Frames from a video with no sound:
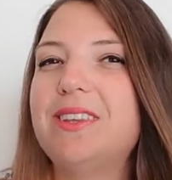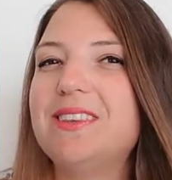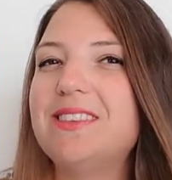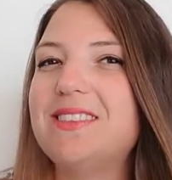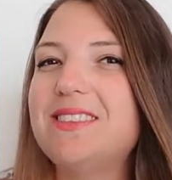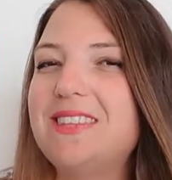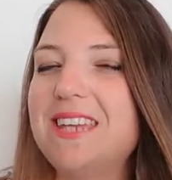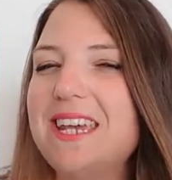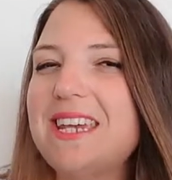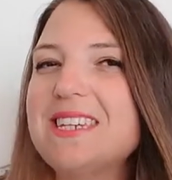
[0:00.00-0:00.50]

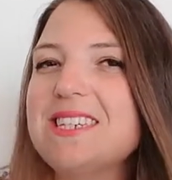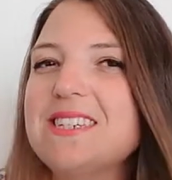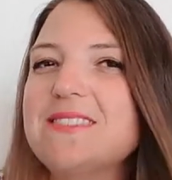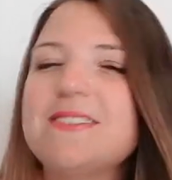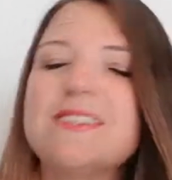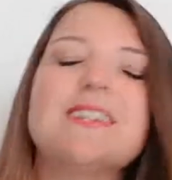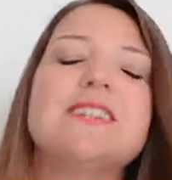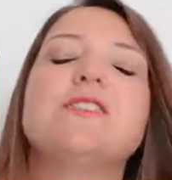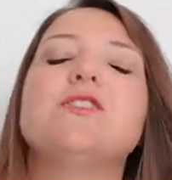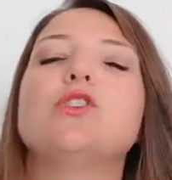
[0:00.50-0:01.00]
Dative
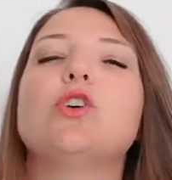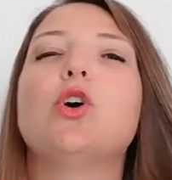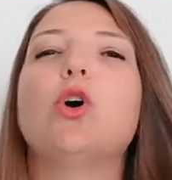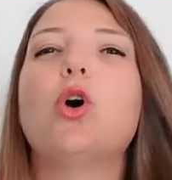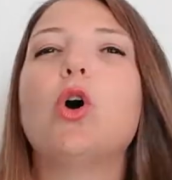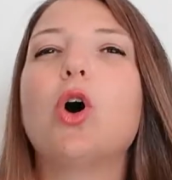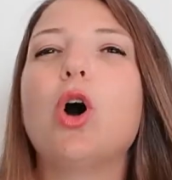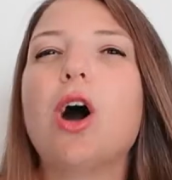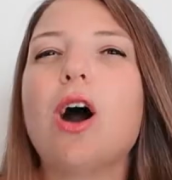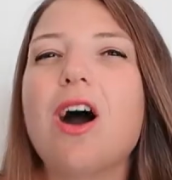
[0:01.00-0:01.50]
is
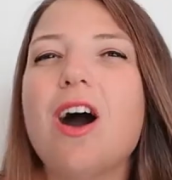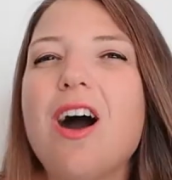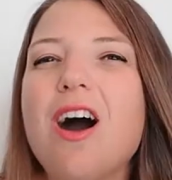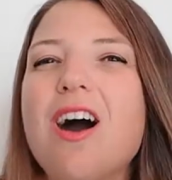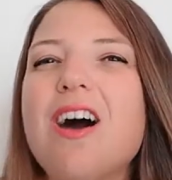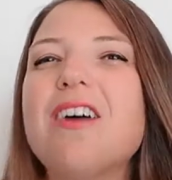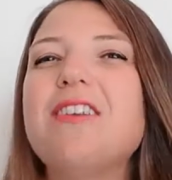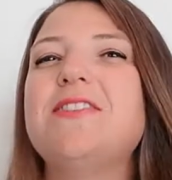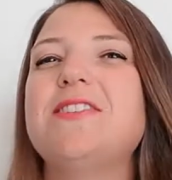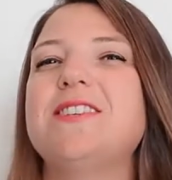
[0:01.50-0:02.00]

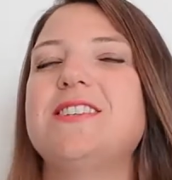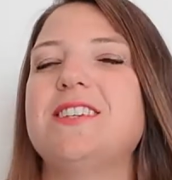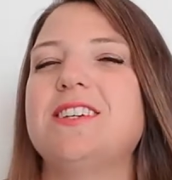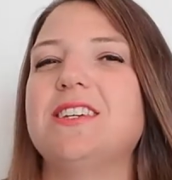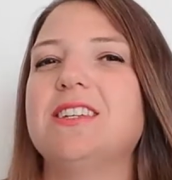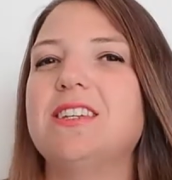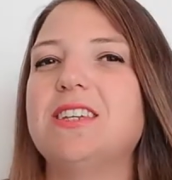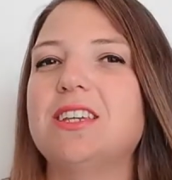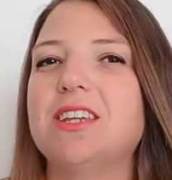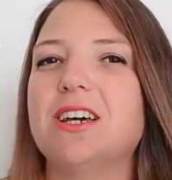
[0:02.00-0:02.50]

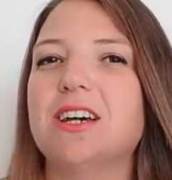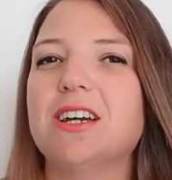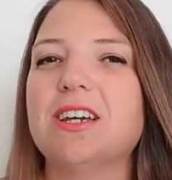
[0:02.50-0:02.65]
often